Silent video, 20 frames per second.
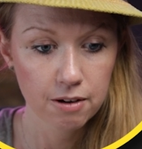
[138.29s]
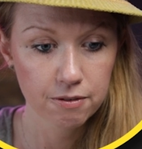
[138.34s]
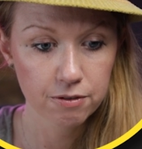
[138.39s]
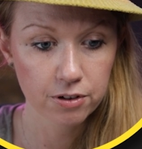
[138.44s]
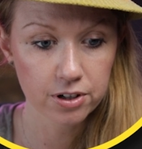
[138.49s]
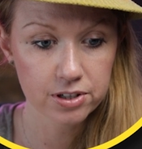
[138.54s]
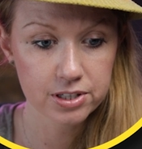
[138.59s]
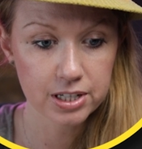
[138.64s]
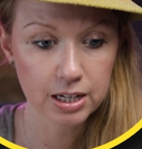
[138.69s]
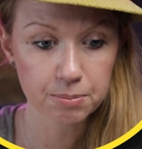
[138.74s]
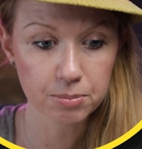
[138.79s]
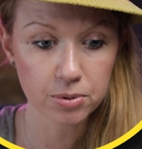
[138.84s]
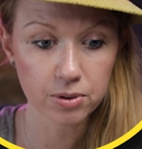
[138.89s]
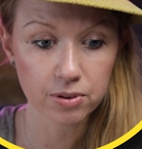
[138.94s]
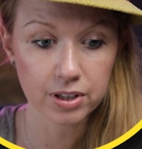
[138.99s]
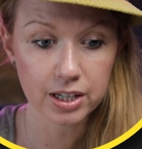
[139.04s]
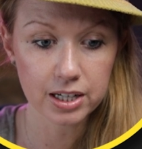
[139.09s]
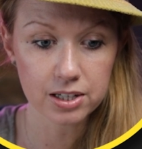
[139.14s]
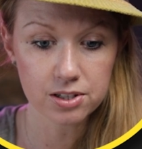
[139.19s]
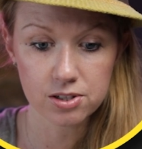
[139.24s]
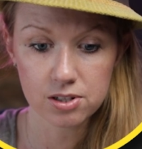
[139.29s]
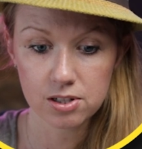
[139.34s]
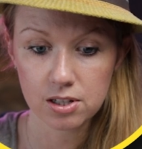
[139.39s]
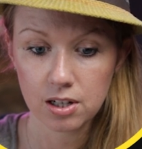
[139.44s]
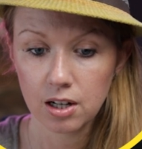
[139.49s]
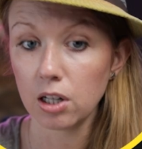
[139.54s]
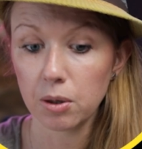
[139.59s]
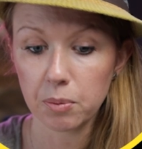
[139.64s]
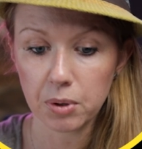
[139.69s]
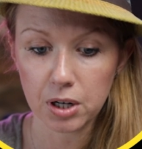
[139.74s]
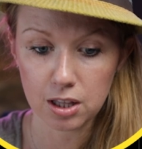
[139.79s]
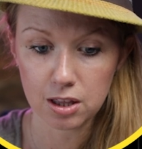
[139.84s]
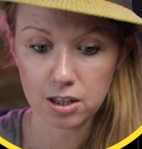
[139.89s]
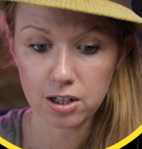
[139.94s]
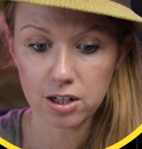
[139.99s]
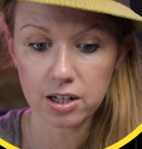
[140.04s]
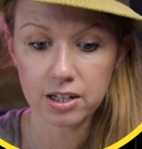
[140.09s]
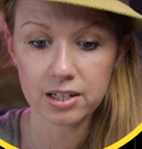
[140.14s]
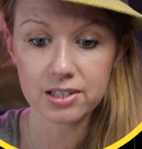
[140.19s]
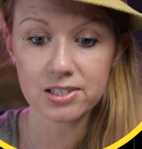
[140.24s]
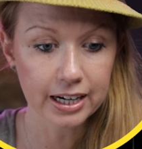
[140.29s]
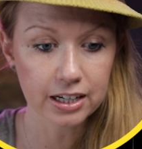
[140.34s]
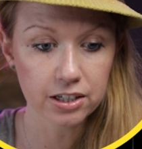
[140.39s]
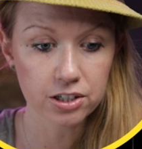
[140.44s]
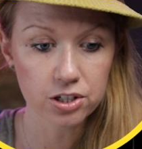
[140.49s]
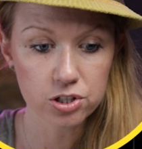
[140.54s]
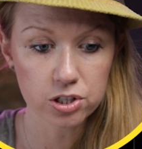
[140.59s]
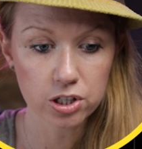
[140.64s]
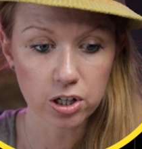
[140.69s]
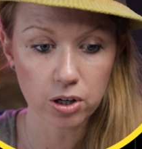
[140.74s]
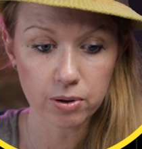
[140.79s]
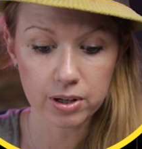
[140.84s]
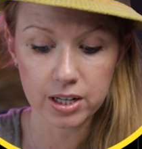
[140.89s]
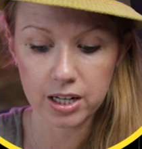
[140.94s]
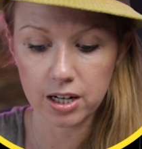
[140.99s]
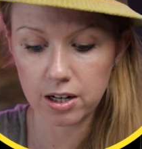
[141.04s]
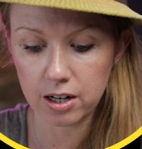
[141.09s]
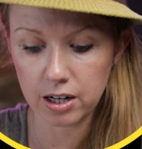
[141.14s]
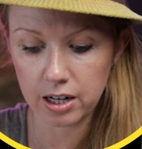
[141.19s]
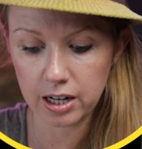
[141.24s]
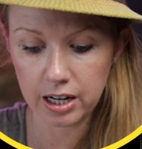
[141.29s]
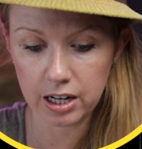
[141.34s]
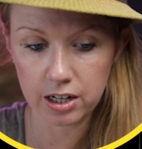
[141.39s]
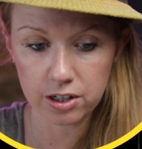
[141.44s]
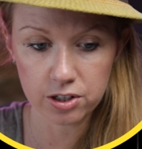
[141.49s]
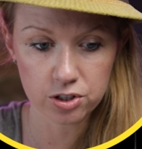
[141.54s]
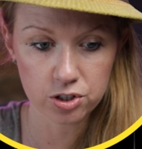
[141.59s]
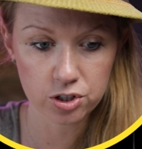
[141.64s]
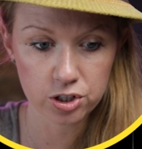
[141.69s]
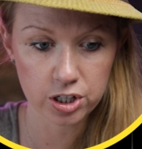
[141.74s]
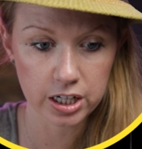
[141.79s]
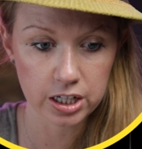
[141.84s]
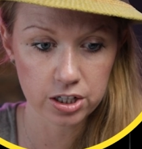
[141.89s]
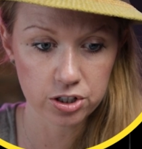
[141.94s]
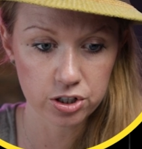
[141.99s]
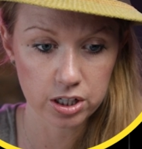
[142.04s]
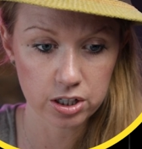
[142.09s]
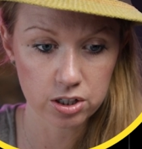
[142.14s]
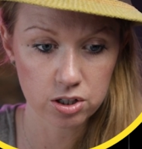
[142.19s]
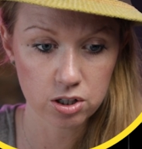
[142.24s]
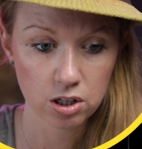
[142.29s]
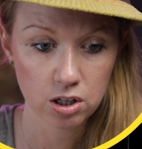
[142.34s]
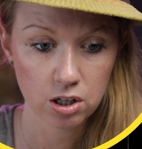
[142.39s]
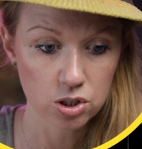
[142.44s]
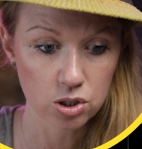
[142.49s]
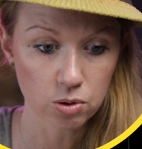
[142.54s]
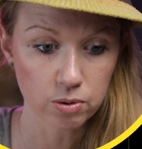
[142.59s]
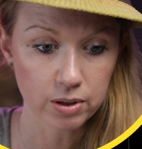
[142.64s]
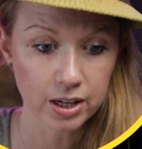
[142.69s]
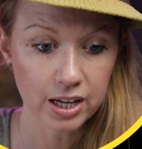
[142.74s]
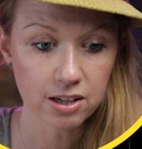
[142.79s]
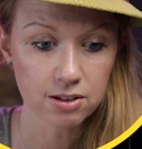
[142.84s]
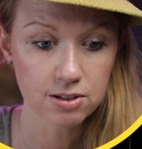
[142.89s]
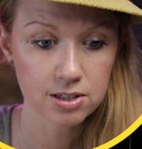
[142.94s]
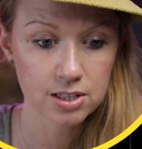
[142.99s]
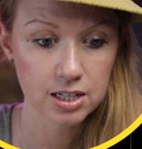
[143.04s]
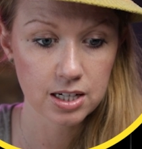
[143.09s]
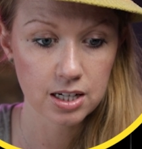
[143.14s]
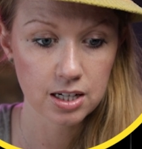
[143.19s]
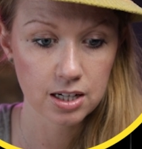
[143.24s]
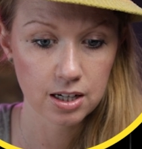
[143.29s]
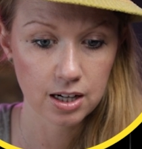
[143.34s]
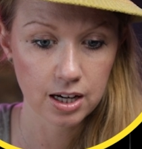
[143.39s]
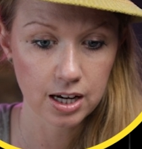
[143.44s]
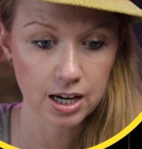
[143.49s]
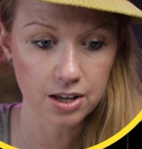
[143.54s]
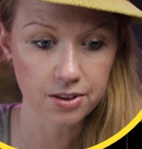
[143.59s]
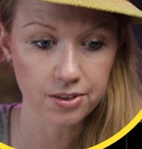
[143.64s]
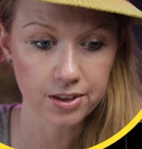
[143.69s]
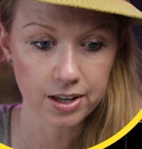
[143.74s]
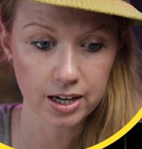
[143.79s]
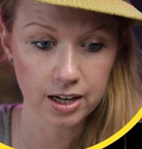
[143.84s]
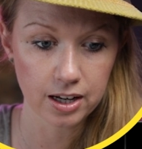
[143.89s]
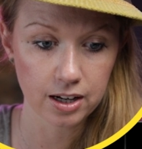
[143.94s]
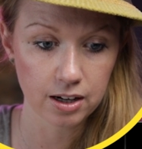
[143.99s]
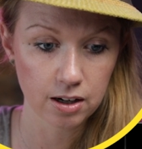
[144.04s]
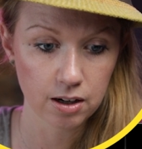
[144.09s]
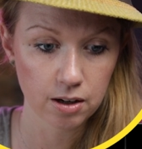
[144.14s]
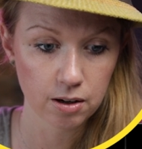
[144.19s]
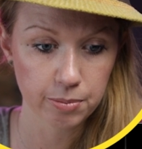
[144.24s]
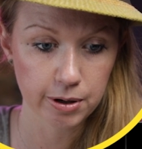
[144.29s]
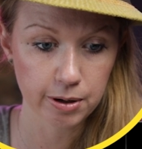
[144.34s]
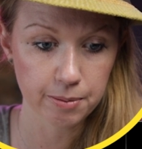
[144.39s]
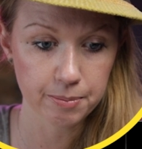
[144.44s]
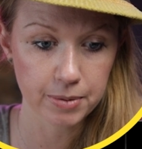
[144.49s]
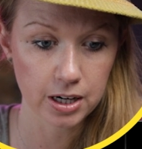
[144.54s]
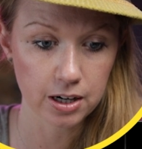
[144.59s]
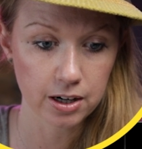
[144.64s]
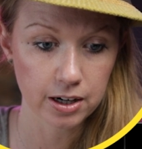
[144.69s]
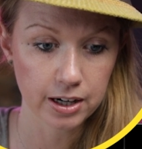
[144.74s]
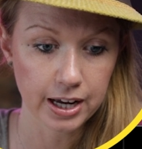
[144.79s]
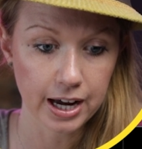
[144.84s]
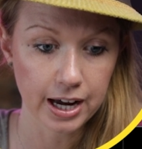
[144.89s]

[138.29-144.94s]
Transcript: For example, this lower third, I can just go here and just change it to Kelsey and then Premiere